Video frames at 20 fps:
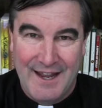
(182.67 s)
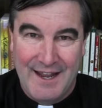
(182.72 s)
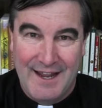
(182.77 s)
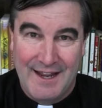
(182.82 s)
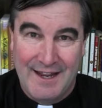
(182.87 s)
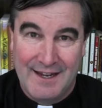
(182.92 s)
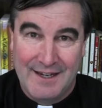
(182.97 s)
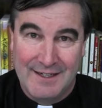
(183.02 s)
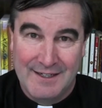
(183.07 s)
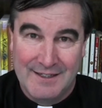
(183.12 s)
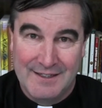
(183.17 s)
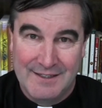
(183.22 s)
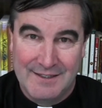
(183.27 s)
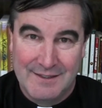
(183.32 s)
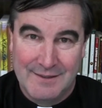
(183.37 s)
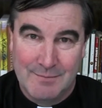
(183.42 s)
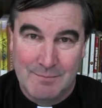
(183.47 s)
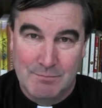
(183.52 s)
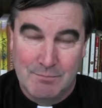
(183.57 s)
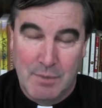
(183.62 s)

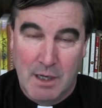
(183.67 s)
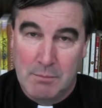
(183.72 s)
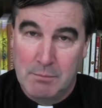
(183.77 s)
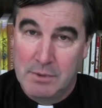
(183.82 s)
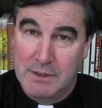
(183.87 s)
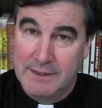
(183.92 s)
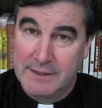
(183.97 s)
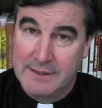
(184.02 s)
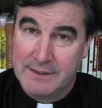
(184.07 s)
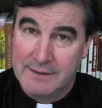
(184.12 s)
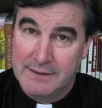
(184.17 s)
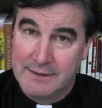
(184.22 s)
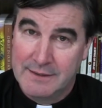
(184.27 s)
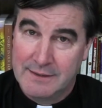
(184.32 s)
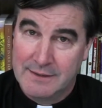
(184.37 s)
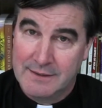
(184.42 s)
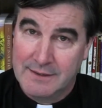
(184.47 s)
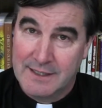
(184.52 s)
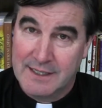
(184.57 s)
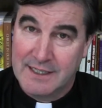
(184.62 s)
And bumbling
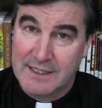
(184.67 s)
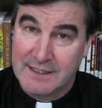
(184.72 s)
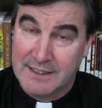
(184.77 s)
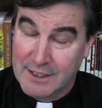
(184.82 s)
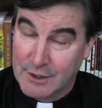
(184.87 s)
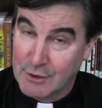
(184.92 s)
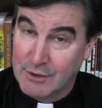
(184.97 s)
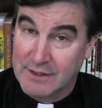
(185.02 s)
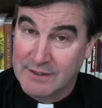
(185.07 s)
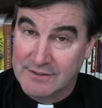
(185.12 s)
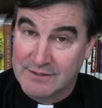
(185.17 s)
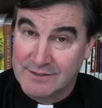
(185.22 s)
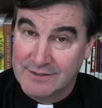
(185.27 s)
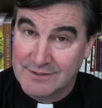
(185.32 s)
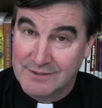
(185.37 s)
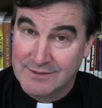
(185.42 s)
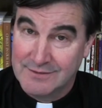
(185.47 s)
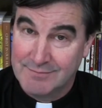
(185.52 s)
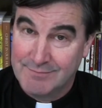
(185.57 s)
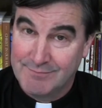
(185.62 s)
King
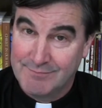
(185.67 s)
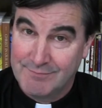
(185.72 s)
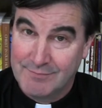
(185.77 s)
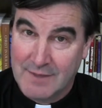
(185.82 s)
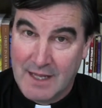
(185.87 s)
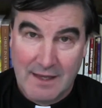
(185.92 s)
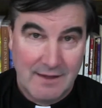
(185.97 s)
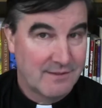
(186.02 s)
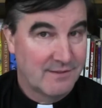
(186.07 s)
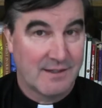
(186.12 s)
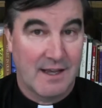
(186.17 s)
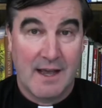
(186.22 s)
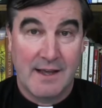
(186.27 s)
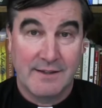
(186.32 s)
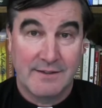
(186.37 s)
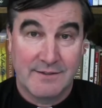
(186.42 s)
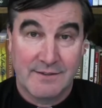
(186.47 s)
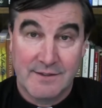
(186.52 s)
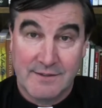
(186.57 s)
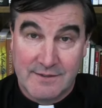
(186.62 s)
Darius
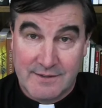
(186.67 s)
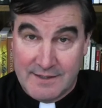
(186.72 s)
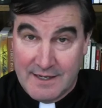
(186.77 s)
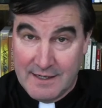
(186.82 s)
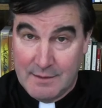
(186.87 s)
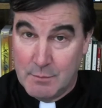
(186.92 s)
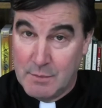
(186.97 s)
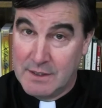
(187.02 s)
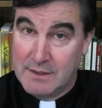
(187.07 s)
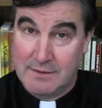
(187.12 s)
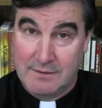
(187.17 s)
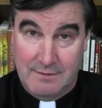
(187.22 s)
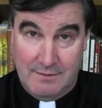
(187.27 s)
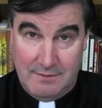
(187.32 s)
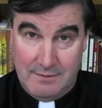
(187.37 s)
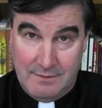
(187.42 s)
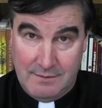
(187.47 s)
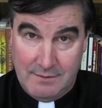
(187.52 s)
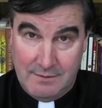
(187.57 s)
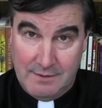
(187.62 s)
signs the statement
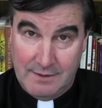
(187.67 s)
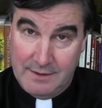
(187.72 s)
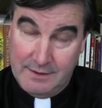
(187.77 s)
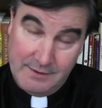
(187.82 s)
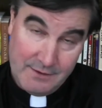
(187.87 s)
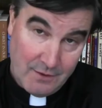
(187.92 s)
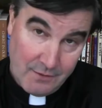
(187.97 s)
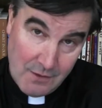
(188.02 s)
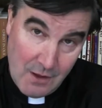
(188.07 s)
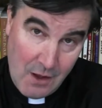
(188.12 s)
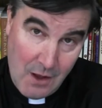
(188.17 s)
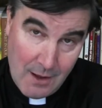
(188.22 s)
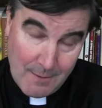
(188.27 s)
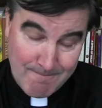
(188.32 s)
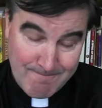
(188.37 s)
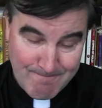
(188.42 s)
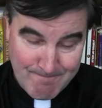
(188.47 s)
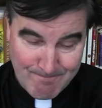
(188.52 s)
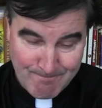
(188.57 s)
into law.